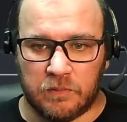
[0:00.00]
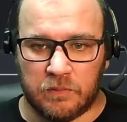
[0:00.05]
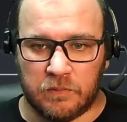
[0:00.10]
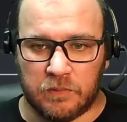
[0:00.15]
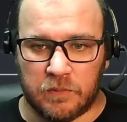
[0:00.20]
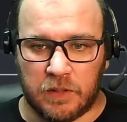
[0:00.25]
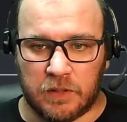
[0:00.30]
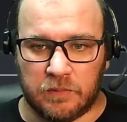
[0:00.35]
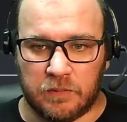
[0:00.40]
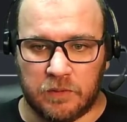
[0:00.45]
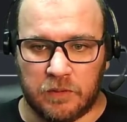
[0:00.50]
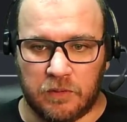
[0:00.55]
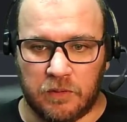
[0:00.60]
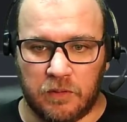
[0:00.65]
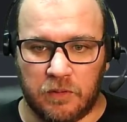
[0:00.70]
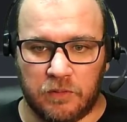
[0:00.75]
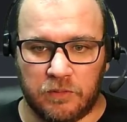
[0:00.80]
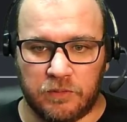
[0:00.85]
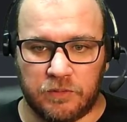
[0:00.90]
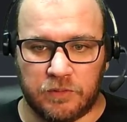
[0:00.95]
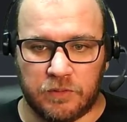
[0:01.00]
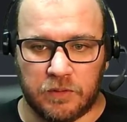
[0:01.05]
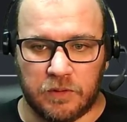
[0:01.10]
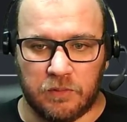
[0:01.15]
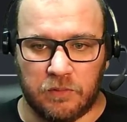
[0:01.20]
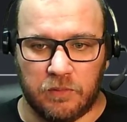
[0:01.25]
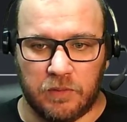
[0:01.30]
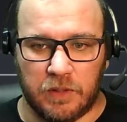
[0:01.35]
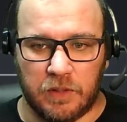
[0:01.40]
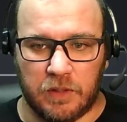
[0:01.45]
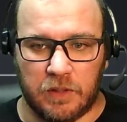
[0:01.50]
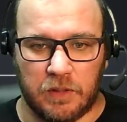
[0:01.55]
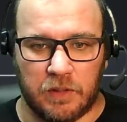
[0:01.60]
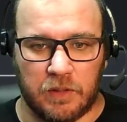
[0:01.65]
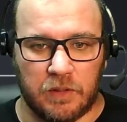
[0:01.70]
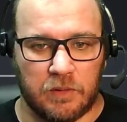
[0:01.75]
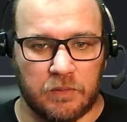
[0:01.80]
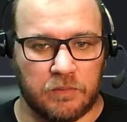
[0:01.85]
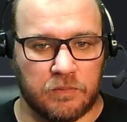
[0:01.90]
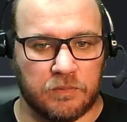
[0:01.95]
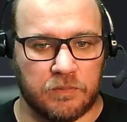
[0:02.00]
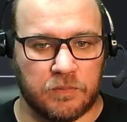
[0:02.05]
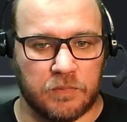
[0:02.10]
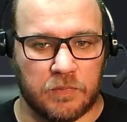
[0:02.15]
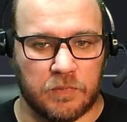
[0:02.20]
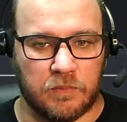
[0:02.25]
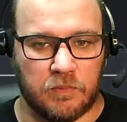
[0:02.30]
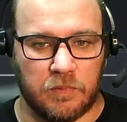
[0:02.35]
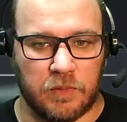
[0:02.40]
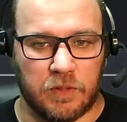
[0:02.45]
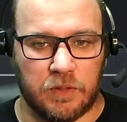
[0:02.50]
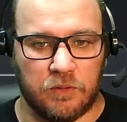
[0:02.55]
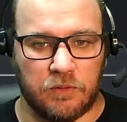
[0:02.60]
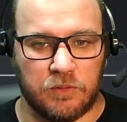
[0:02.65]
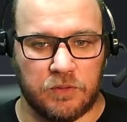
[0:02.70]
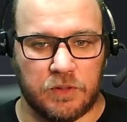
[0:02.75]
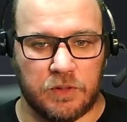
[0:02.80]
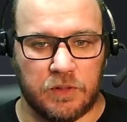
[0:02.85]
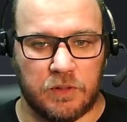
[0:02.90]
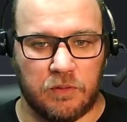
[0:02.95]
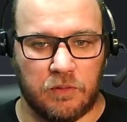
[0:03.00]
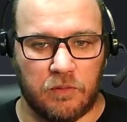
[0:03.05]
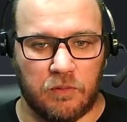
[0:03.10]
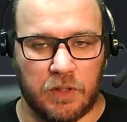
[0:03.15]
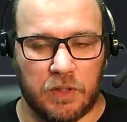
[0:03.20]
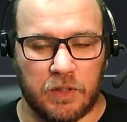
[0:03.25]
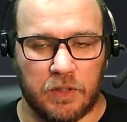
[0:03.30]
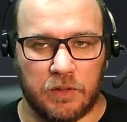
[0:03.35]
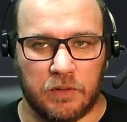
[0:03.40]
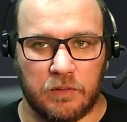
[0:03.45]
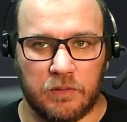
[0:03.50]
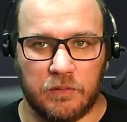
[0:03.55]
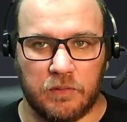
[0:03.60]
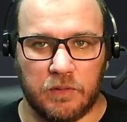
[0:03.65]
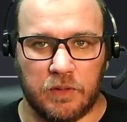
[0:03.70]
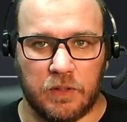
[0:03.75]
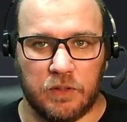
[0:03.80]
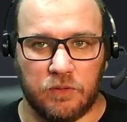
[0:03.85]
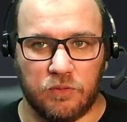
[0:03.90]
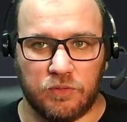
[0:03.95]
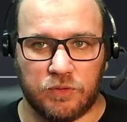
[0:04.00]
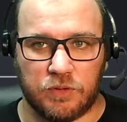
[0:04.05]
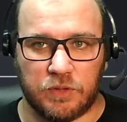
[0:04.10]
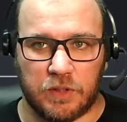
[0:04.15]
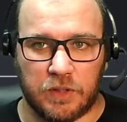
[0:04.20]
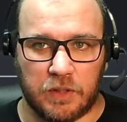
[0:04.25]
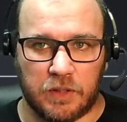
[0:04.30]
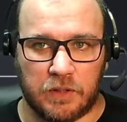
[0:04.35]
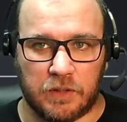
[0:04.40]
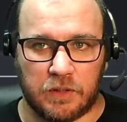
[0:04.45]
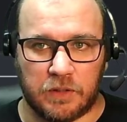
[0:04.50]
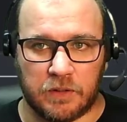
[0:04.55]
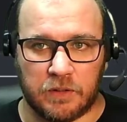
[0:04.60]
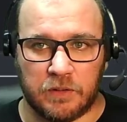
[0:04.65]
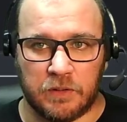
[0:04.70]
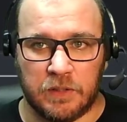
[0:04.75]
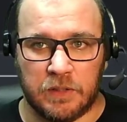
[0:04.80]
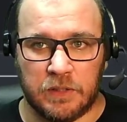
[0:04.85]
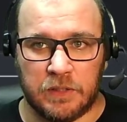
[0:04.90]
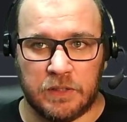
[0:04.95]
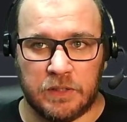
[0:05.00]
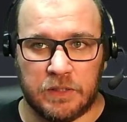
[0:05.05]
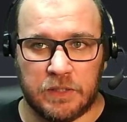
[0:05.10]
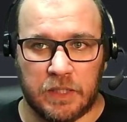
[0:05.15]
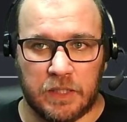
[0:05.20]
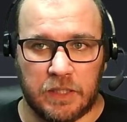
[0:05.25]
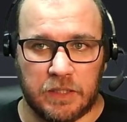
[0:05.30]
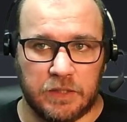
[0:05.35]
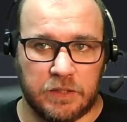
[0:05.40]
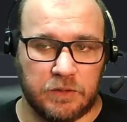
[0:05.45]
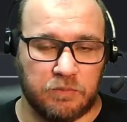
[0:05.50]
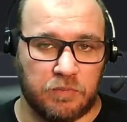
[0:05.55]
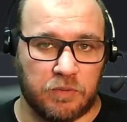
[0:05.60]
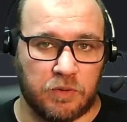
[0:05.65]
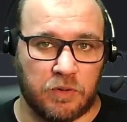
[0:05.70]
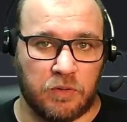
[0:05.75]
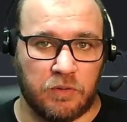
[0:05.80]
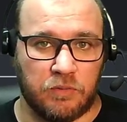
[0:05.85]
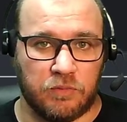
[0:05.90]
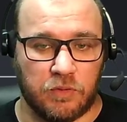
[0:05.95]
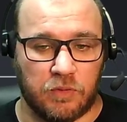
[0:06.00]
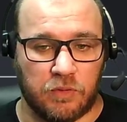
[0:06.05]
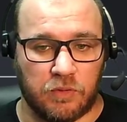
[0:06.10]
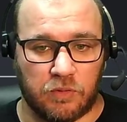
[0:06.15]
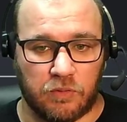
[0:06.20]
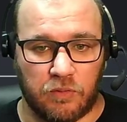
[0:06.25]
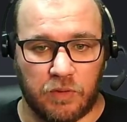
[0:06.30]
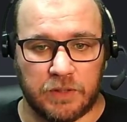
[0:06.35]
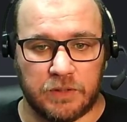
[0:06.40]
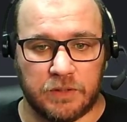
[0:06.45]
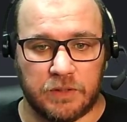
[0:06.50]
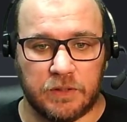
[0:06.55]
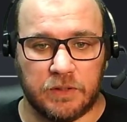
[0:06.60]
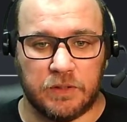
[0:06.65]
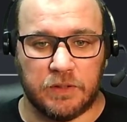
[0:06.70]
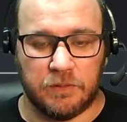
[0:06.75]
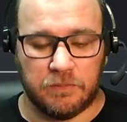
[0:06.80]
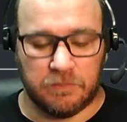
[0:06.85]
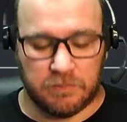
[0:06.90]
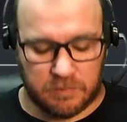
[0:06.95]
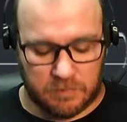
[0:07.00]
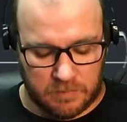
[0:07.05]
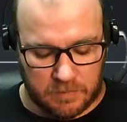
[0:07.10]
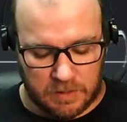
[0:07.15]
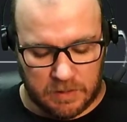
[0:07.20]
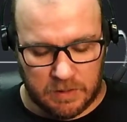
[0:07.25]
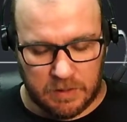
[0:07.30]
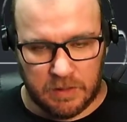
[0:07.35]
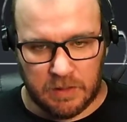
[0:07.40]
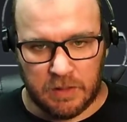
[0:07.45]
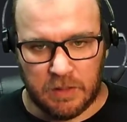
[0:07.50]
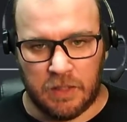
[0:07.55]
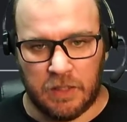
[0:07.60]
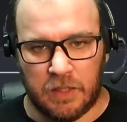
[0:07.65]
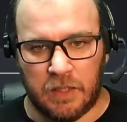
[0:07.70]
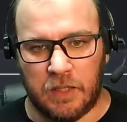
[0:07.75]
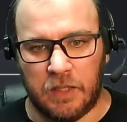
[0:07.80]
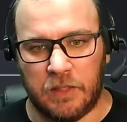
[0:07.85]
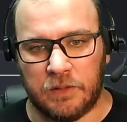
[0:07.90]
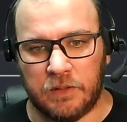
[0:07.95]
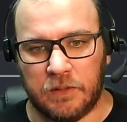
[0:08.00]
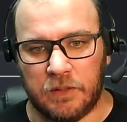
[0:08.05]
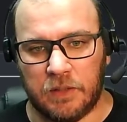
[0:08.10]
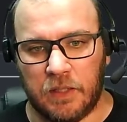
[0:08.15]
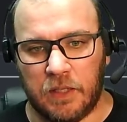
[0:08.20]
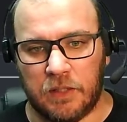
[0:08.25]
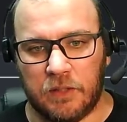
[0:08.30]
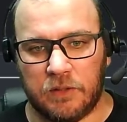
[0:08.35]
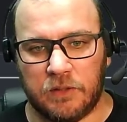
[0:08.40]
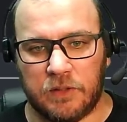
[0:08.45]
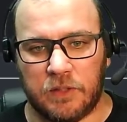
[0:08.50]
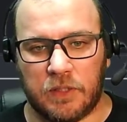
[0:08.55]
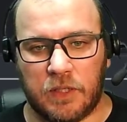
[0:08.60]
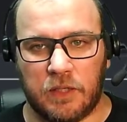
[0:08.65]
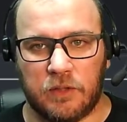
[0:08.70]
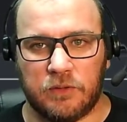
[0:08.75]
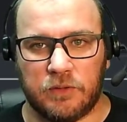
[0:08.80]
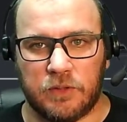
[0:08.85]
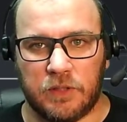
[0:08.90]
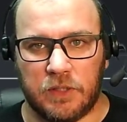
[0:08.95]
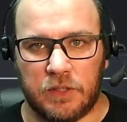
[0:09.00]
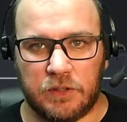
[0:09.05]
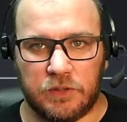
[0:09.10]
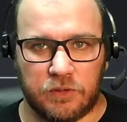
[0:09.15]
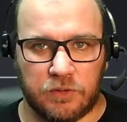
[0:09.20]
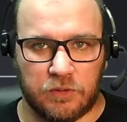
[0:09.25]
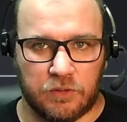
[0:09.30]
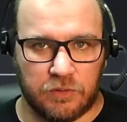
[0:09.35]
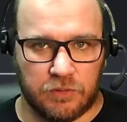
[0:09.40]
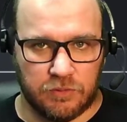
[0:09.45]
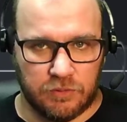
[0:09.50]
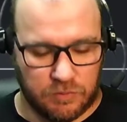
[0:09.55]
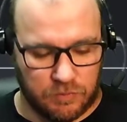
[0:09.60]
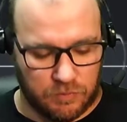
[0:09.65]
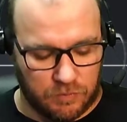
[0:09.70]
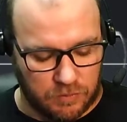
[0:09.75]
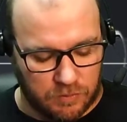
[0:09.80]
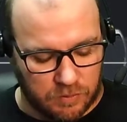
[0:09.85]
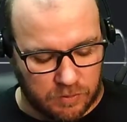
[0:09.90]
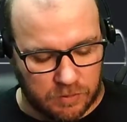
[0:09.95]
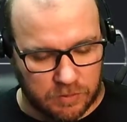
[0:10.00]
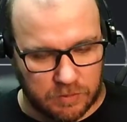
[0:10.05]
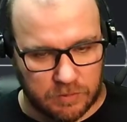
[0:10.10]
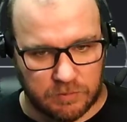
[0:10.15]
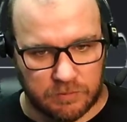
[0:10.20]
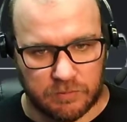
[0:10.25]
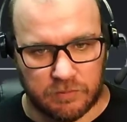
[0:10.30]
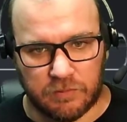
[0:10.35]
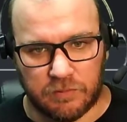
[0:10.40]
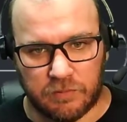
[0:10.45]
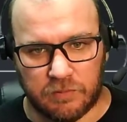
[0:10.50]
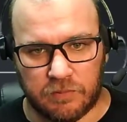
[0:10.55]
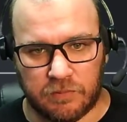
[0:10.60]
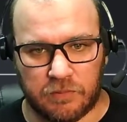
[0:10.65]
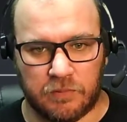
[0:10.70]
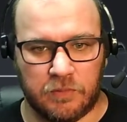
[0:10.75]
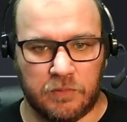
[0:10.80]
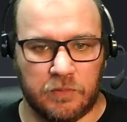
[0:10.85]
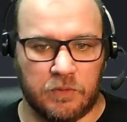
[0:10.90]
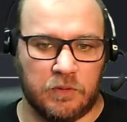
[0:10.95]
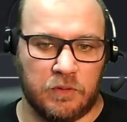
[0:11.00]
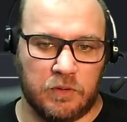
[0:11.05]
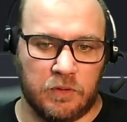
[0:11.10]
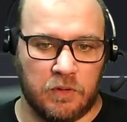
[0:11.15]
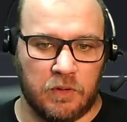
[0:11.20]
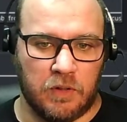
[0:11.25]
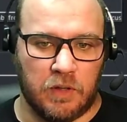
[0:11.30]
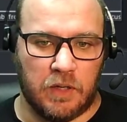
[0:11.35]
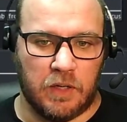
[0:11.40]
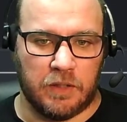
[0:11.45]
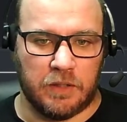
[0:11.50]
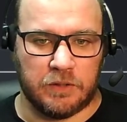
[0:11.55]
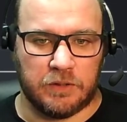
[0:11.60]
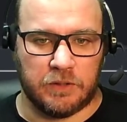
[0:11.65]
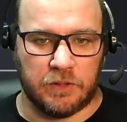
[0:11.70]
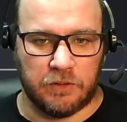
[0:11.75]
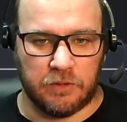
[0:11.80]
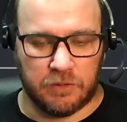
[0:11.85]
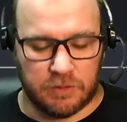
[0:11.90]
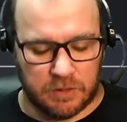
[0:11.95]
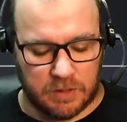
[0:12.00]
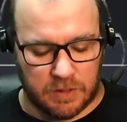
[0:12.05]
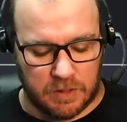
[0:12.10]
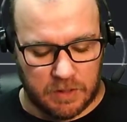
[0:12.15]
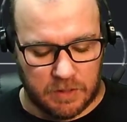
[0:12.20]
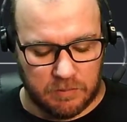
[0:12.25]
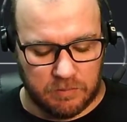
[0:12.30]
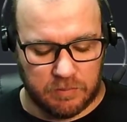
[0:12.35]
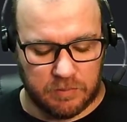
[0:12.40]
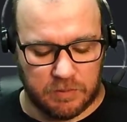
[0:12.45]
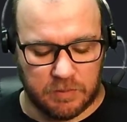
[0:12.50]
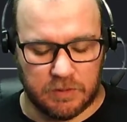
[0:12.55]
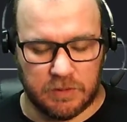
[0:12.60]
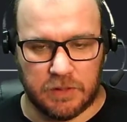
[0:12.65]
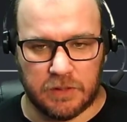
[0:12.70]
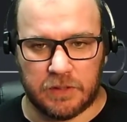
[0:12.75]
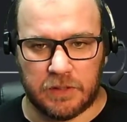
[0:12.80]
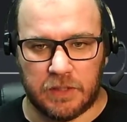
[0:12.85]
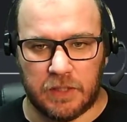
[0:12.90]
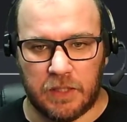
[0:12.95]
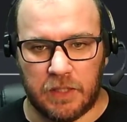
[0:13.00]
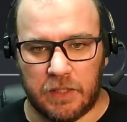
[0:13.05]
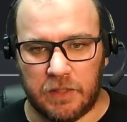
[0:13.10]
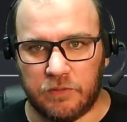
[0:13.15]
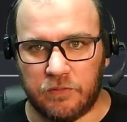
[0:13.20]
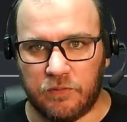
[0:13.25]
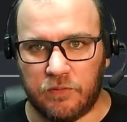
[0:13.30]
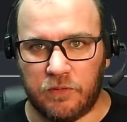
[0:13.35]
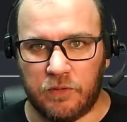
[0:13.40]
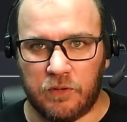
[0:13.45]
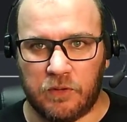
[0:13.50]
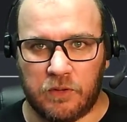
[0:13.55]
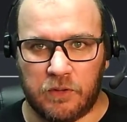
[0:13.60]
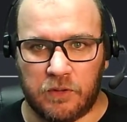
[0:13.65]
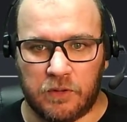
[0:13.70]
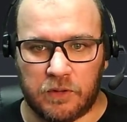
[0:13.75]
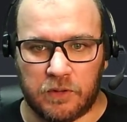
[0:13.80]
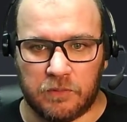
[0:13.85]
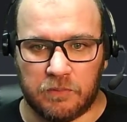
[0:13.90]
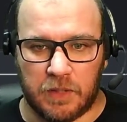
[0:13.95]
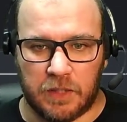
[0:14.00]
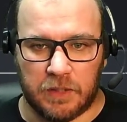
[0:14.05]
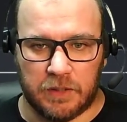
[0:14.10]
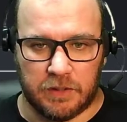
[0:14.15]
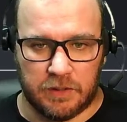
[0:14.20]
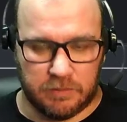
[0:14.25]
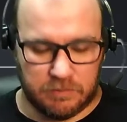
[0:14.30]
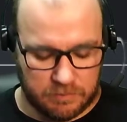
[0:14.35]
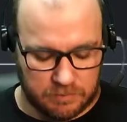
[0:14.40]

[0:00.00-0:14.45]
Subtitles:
That's because it will be using when the user change product or quantity, and another annotations for a stereotype, in this case for money.